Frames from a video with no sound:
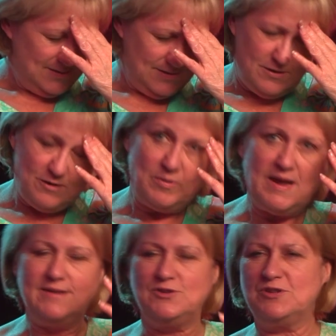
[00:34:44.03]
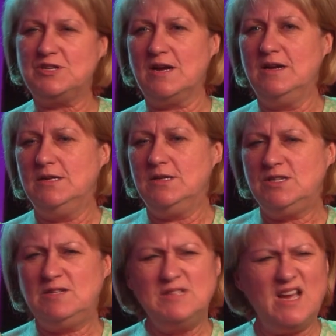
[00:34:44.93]
who played Georgia.
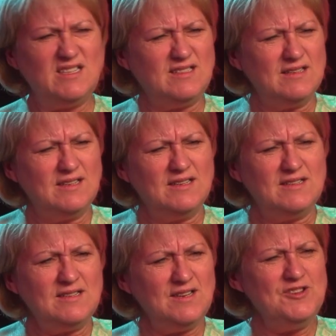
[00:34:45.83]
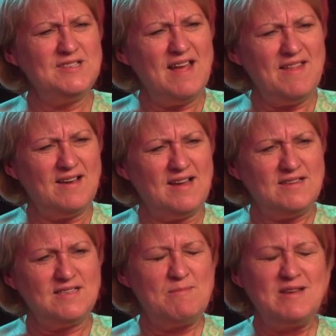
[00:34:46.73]
She was like, "Didn't you say that last time?"